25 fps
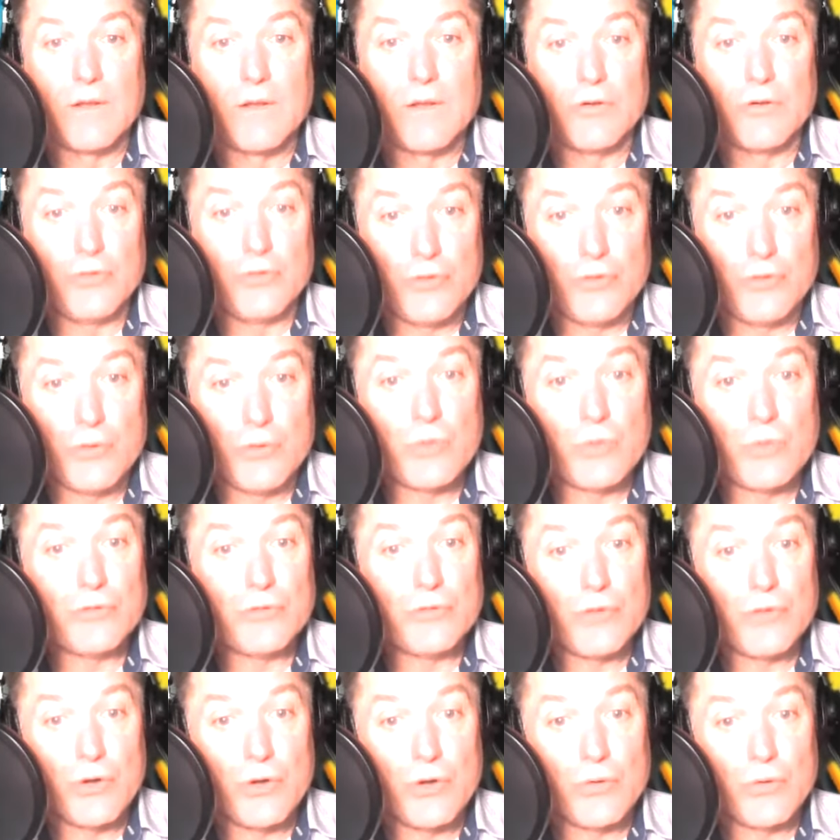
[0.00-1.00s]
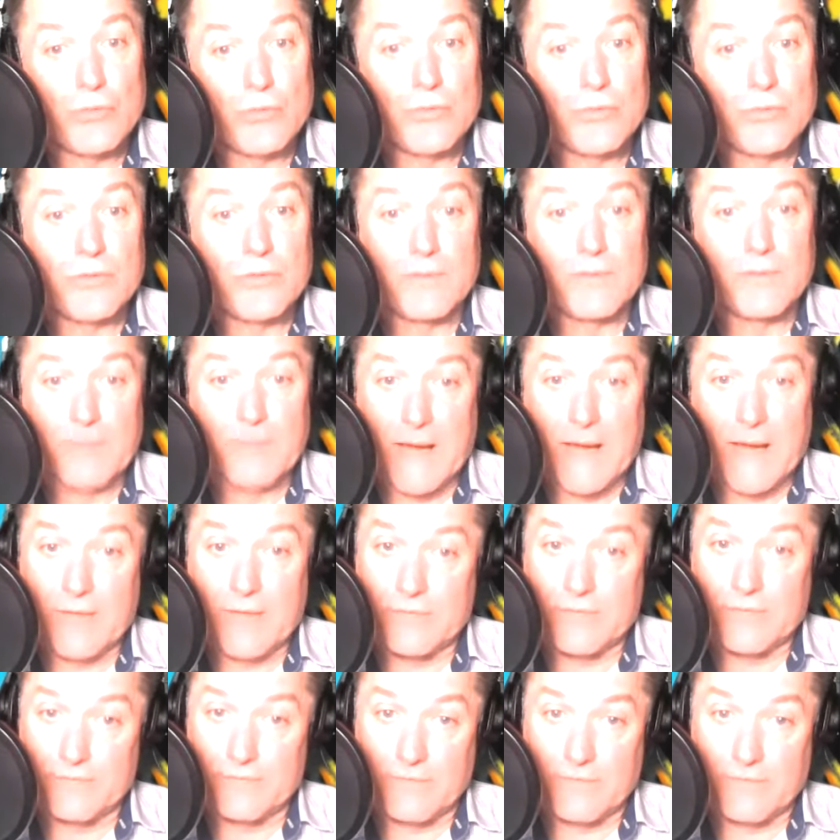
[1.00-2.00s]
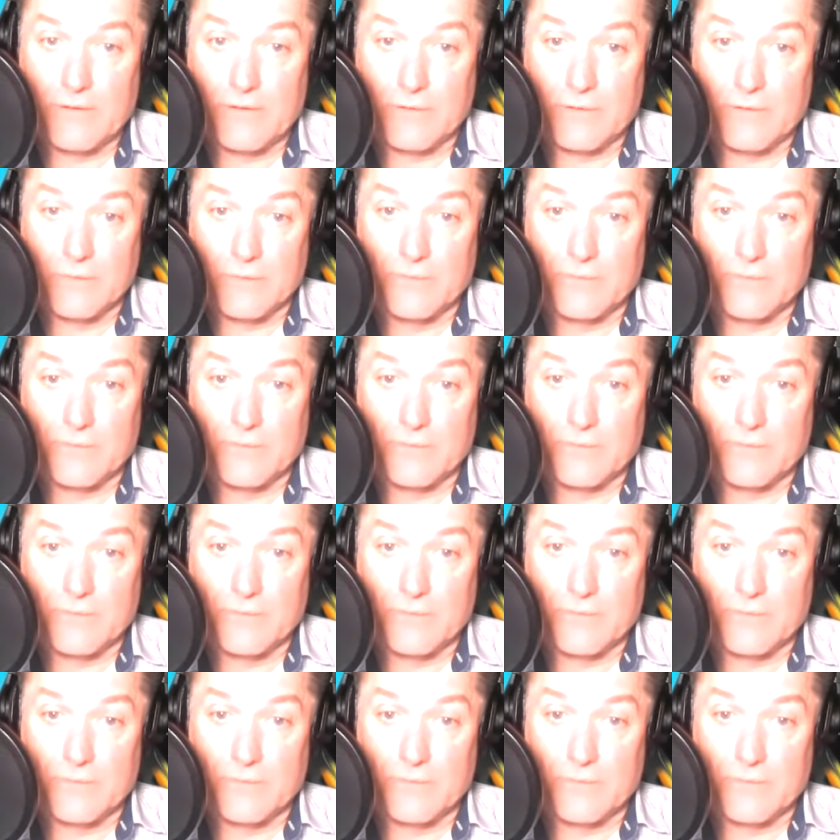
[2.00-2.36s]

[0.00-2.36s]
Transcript: you will know the path to follow.